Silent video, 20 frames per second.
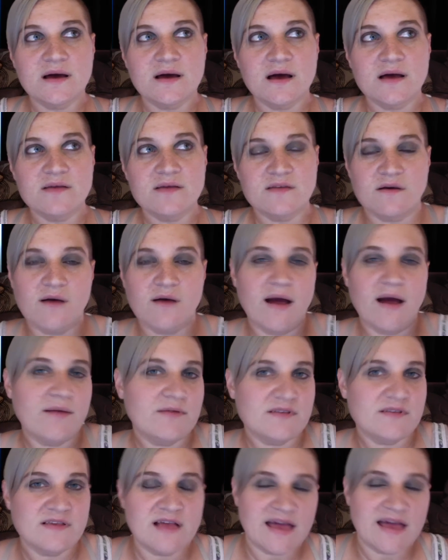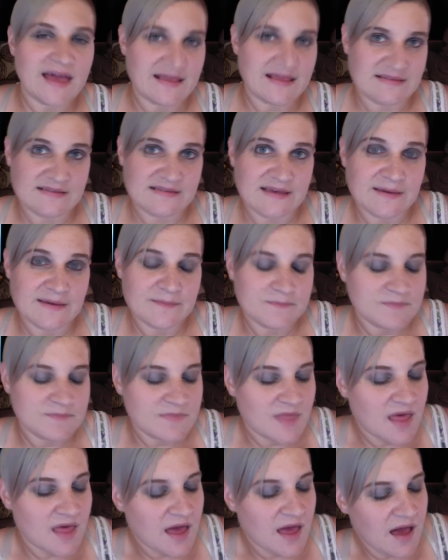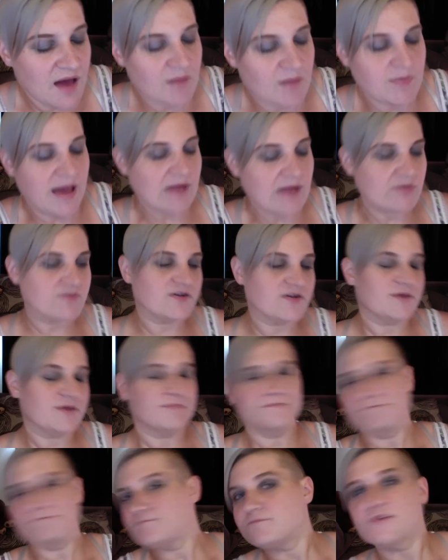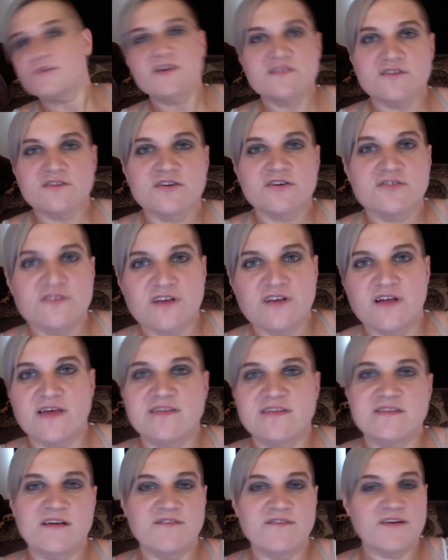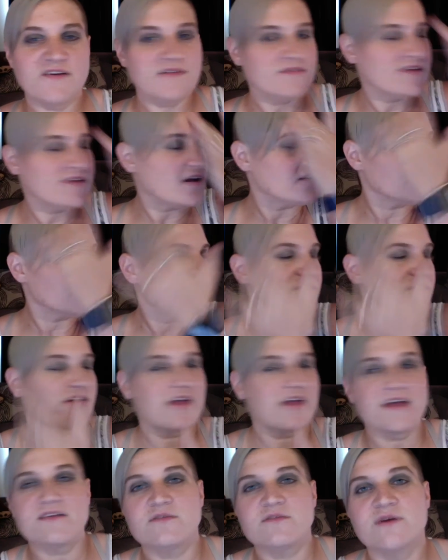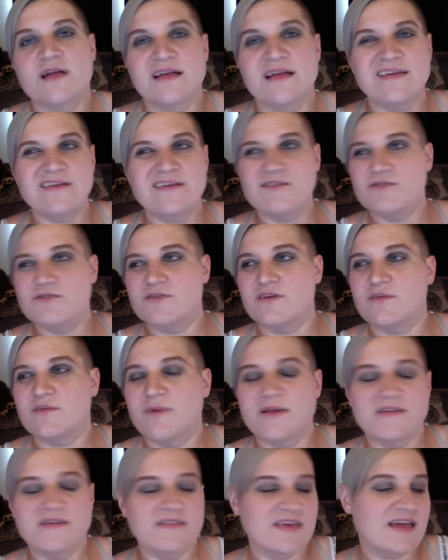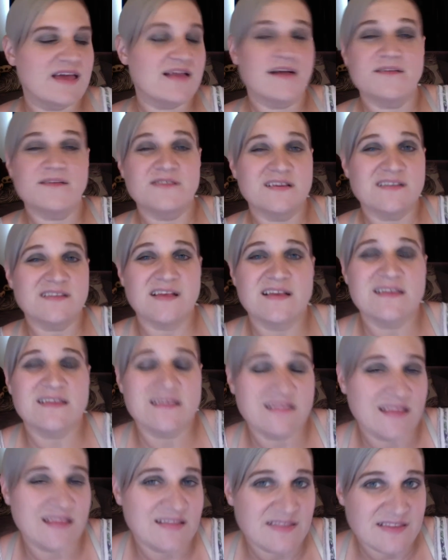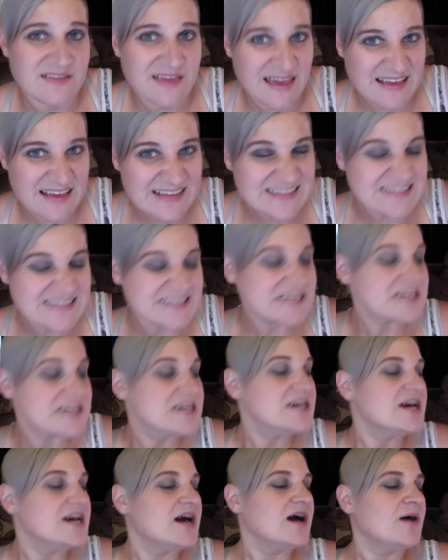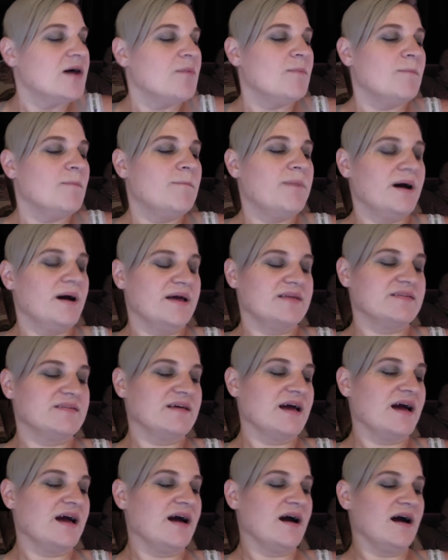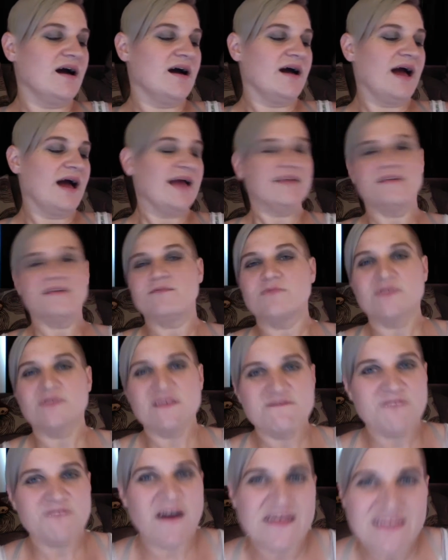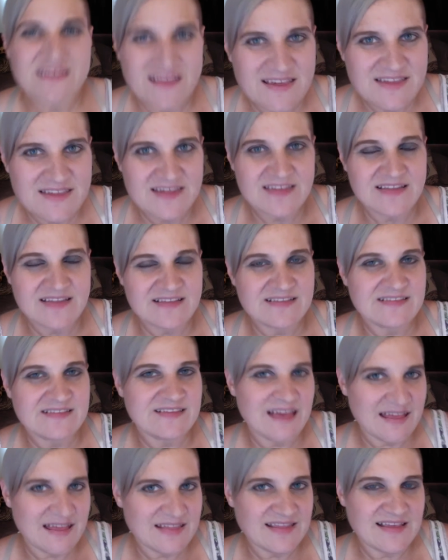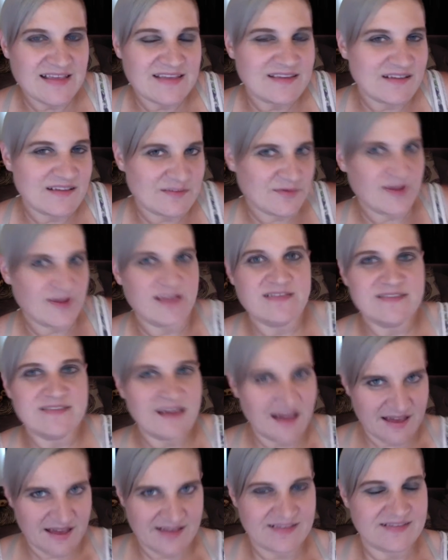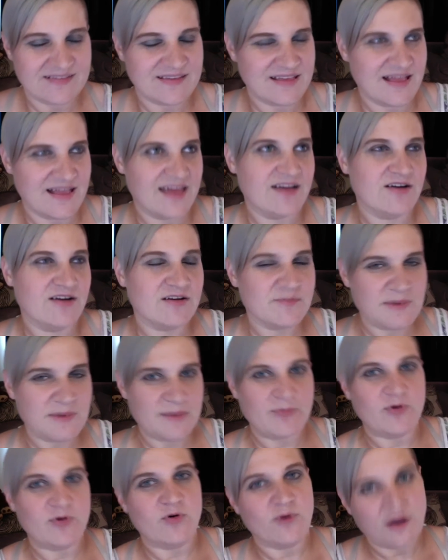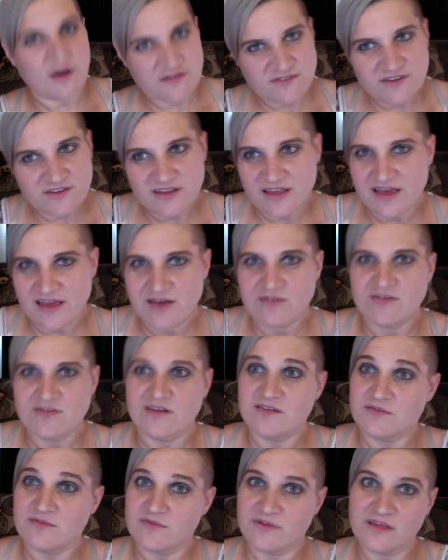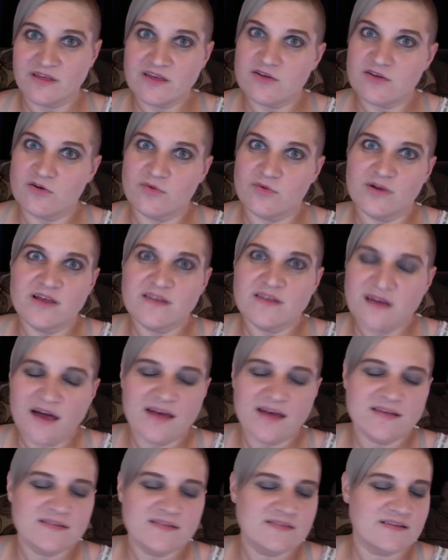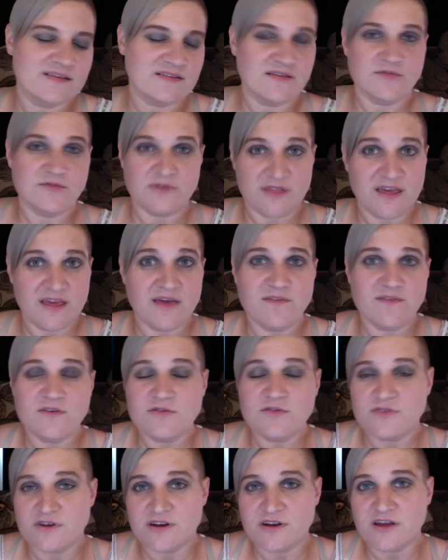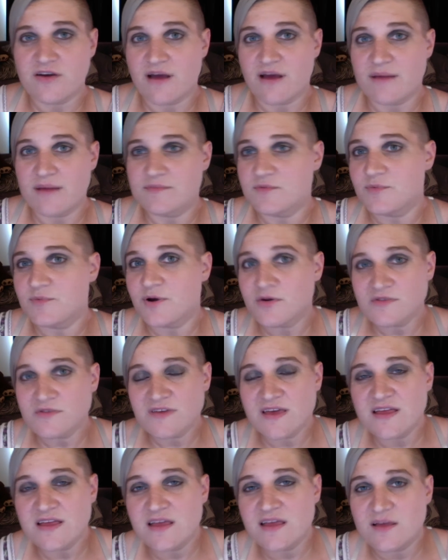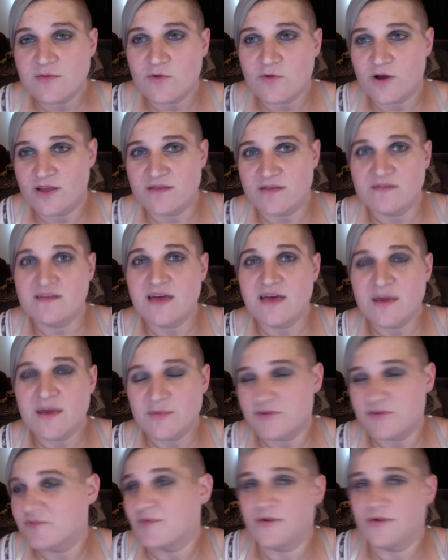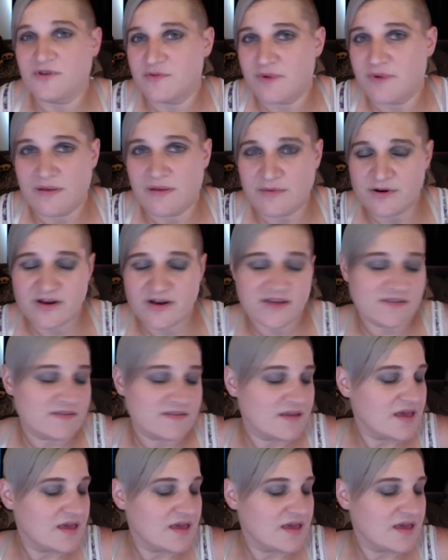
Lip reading: So I wasn't against it. However, research and all that stuff, I started looking into it. I didn't use it abundantly, and as I said, I didn't like the taste. But I didn't really find anything that said that it does what it does. And I heard people questioning, does it really do what it does? Does it really give you 30 grams of protein in 1 tablespoon or whatever it is?